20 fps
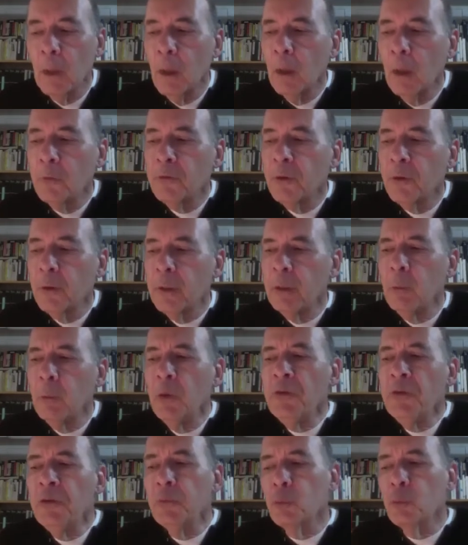So it
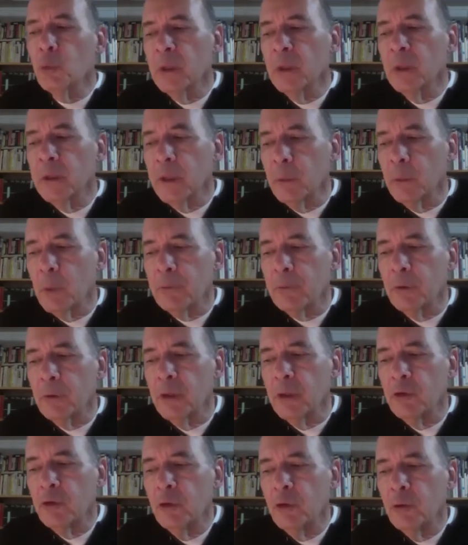wasn't really a
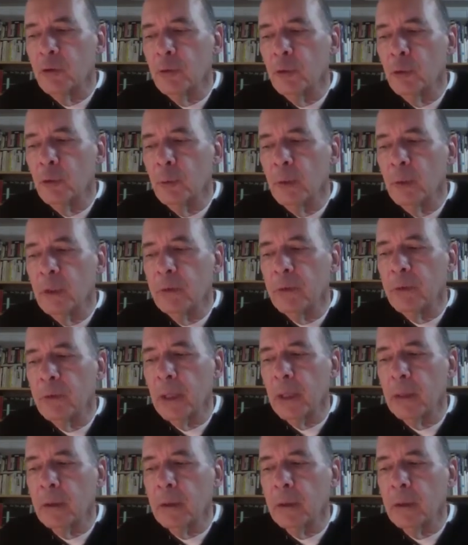revelation to me that